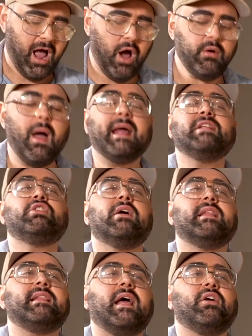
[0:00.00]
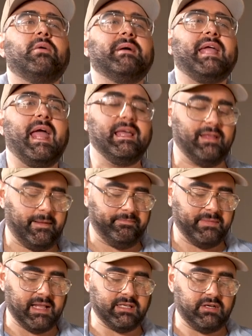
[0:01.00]
Oh no, I'm gonna talk like that girl Michaela.
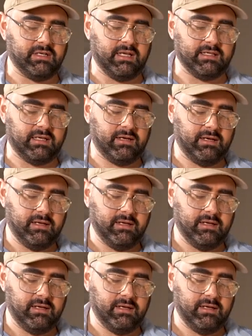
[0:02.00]
That's how she does it.